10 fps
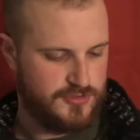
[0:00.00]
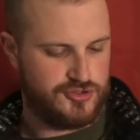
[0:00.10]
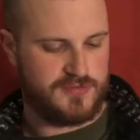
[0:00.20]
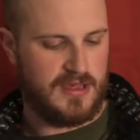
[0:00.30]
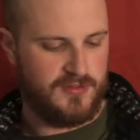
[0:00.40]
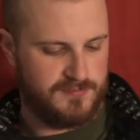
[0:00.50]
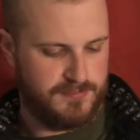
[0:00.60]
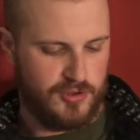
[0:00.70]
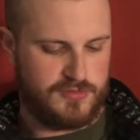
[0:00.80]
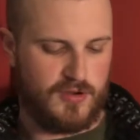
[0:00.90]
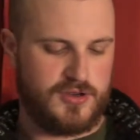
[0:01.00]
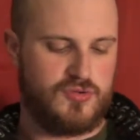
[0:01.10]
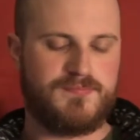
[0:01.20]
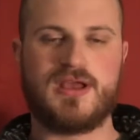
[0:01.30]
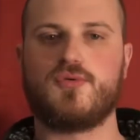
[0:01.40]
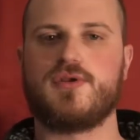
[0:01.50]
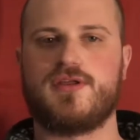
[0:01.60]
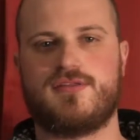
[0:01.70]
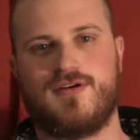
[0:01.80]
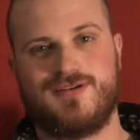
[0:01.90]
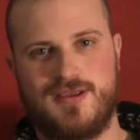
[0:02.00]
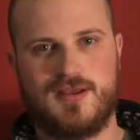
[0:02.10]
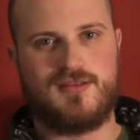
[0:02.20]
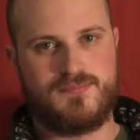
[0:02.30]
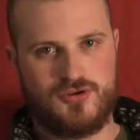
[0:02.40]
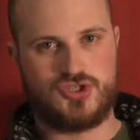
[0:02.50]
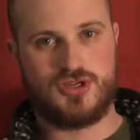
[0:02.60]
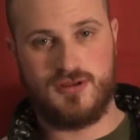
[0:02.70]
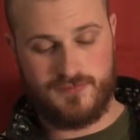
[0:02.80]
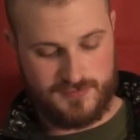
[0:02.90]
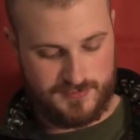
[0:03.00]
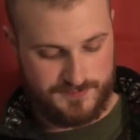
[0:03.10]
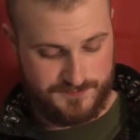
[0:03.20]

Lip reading: Giselle's books are ubiquitous on kids' bookshelves.